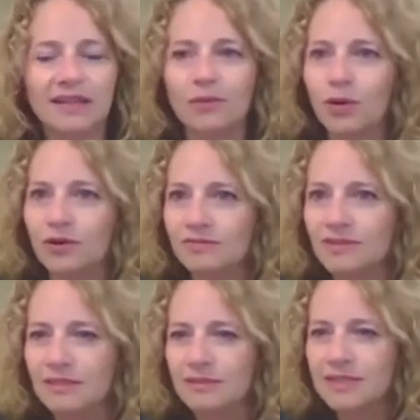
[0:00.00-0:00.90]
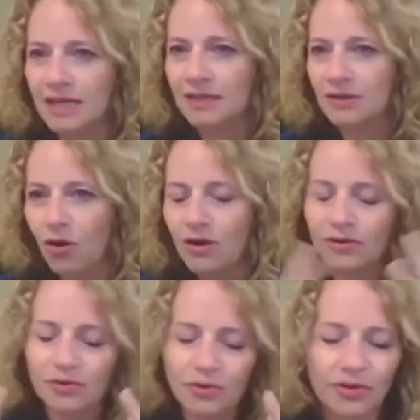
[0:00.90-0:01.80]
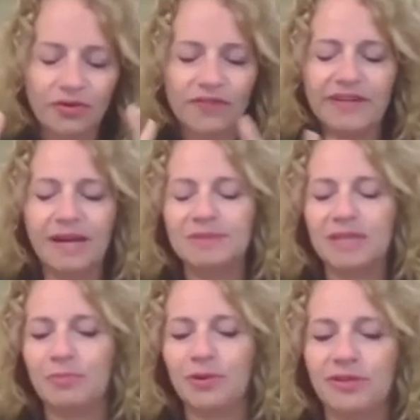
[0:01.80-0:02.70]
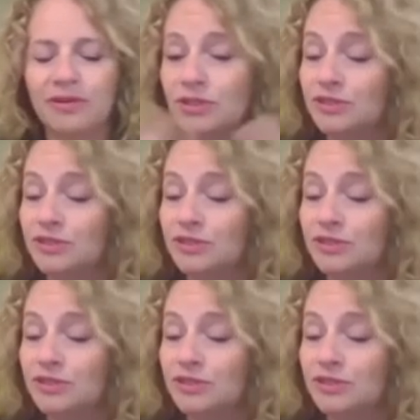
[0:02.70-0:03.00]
the world of legal tech at all, or kept up with it,